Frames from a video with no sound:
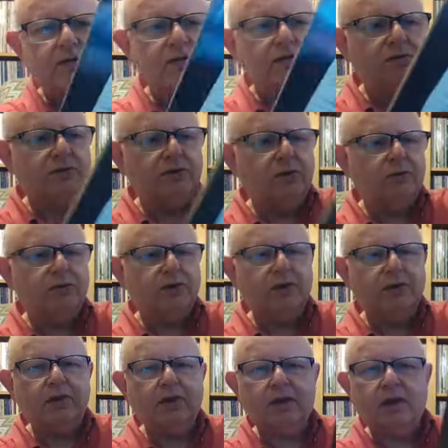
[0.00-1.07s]
Doesn't always get
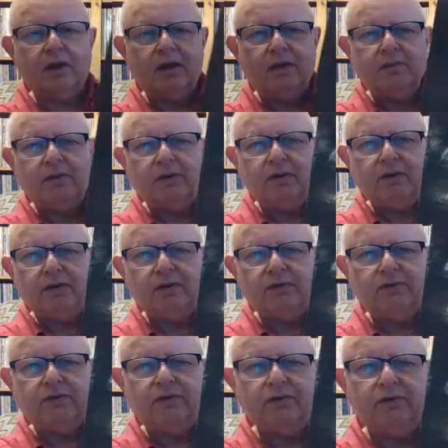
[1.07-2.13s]
the acclaim he's
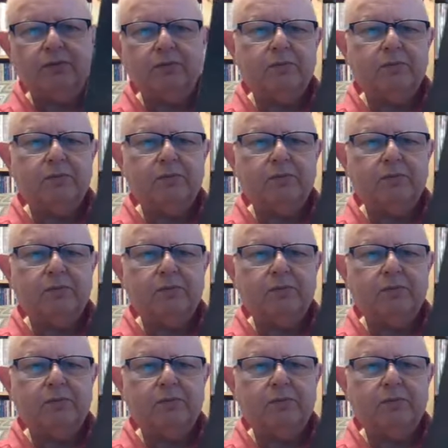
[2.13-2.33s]
due.